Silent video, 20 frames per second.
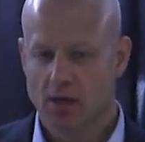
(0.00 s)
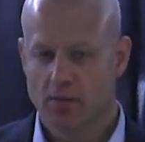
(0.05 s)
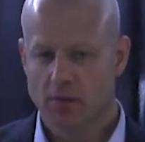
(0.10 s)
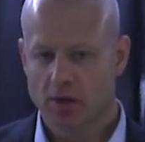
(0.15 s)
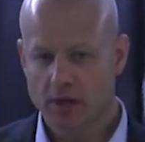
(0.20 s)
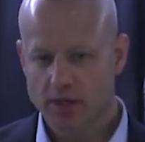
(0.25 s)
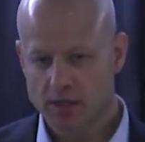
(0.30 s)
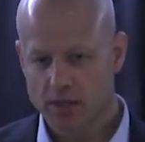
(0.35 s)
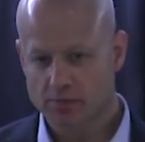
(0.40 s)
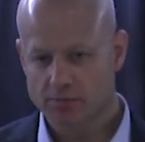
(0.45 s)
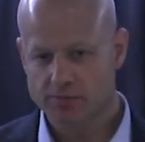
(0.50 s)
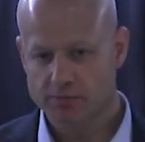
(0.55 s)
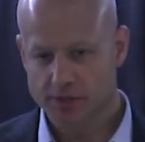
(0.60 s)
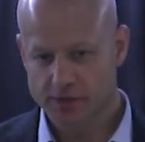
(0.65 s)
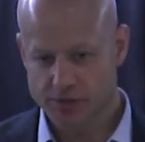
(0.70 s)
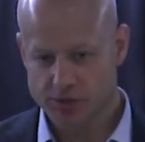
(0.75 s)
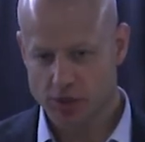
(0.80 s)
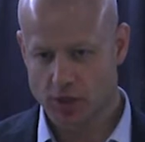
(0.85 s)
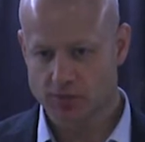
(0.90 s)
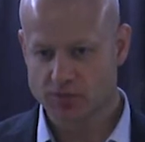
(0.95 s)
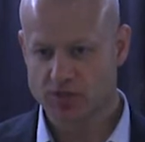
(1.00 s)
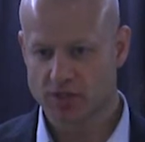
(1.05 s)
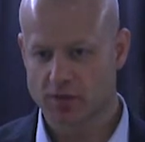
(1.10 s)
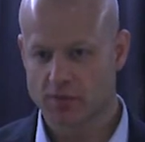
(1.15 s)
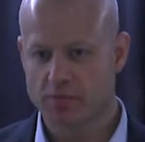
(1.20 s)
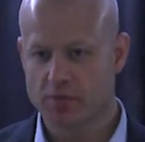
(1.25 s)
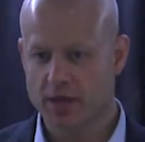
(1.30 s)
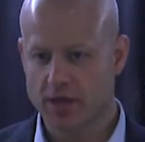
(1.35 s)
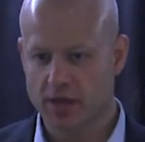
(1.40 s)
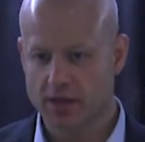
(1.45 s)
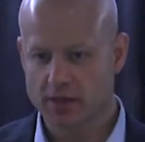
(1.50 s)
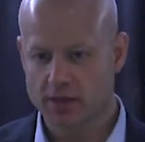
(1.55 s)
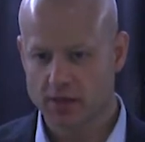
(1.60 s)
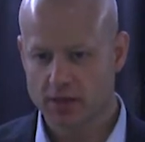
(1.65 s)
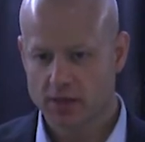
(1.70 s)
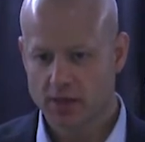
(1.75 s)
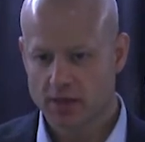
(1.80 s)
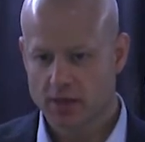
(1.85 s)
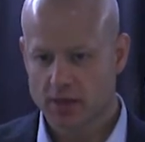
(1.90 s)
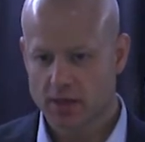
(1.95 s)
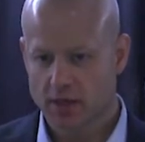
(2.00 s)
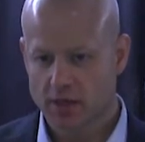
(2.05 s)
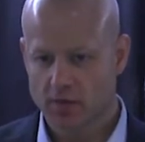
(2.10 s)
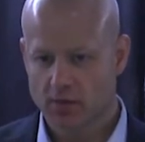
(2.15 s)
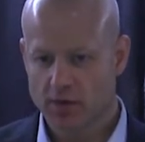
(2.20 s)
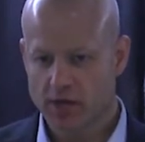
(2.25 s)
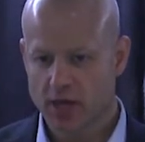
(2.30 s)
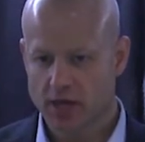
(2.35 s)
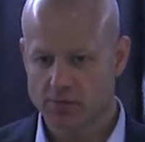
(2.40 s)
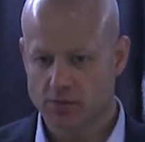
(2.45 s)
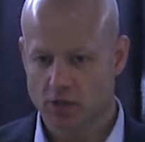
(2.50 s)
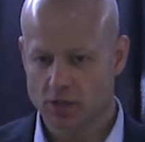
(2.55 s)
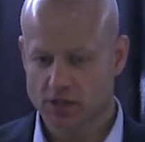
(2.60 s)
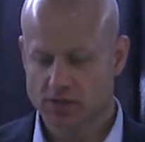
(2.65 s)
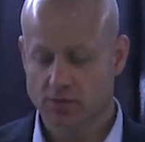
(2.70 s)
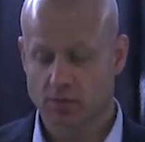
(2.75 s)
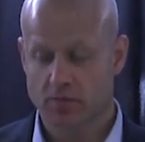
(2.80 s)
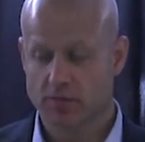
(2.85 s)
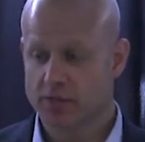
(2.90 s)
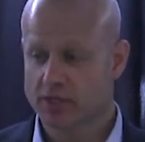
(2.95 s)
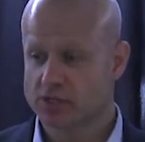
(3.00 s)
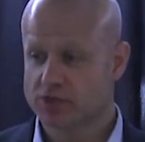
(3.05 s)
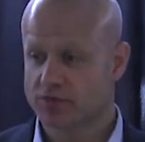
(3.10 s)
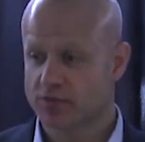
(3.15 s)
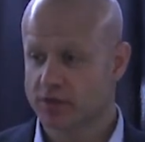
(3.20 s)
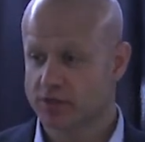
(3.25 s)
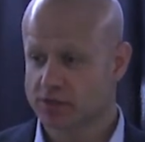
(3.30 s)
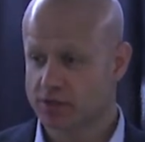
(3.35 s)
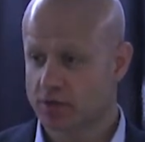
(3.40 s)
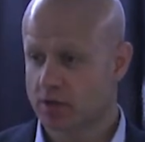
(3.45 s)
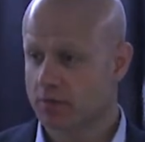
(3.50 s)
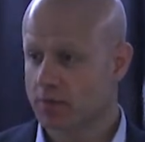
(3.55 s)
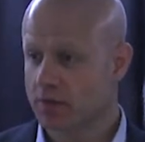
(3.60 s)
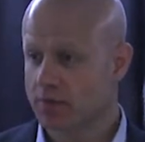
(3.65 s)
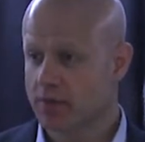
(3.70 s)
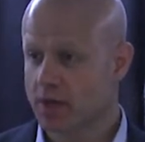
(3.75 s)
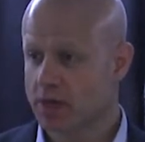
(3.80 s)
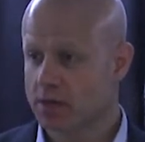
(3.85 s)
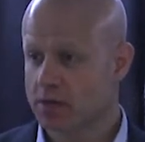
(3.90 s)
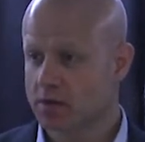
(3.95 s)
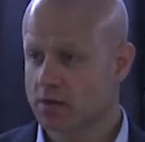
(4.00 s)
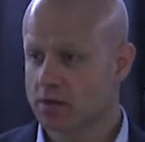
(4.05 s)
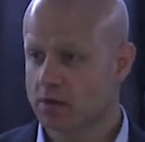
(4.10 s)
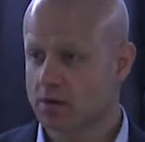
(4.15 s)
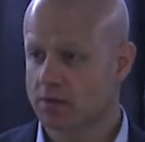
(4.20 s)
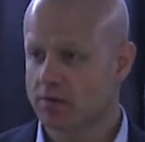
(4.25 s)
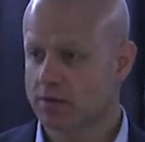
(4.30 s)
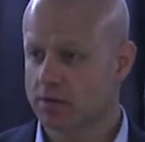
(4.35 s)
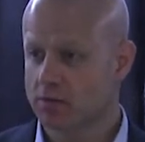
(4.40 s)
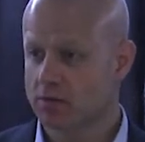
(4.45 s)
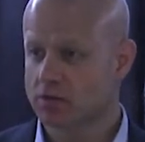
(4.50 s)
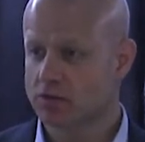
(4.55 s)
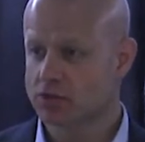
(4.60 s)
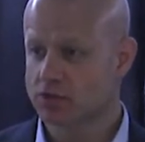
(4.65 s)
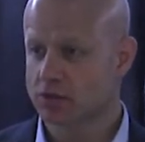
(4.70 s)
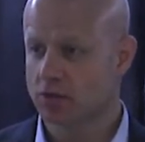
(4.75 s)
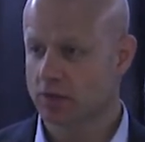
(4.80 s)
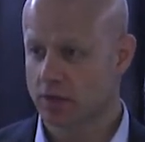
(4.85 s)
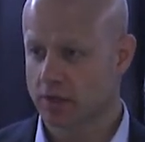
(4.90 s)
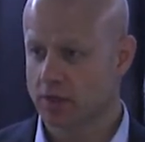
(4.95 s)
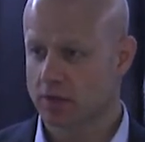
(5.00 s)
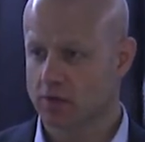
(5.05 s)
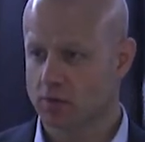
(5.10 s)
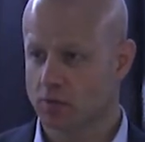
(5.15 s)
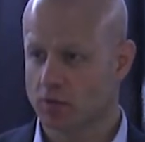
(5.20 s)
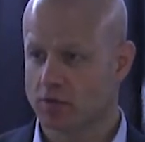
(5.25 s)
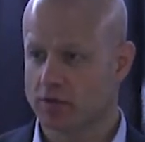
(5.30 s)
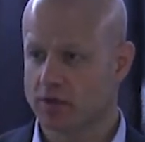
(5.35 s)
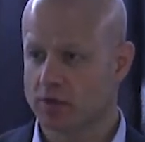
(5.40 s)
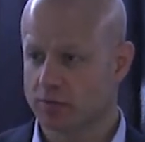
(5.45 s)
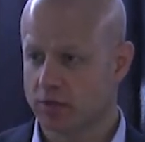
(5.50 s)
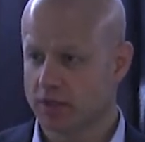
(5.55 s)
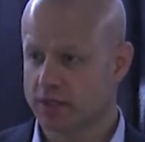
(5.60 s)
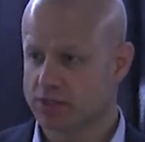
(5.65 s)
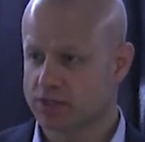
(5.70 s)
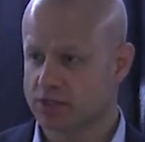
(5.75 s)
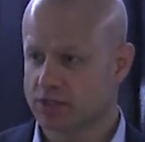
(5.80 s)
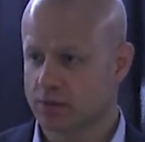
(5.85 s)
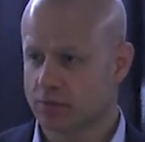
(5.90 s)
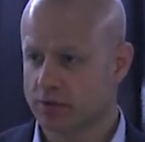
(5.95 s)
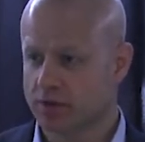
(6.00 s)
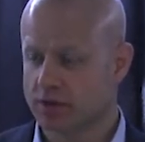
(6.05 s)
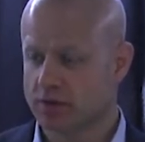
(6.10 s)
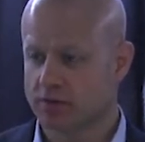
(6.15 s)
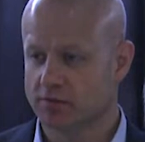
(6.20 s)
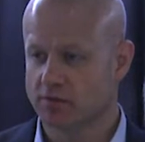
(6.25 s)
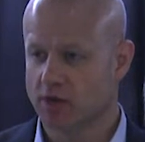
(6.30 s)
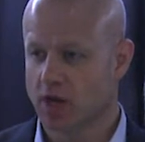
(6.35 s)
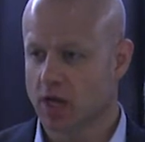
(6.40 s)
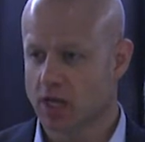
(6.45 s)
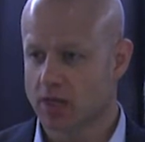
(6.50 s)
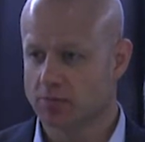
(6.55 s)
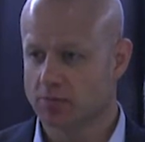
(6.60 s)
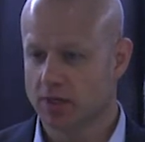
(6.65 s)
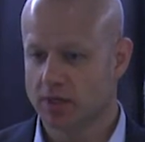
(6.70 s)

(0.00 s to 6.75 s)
But in terms of the bid, we had multiple bids for the tournament that year, and there were certainly other worthy places that we could have gone.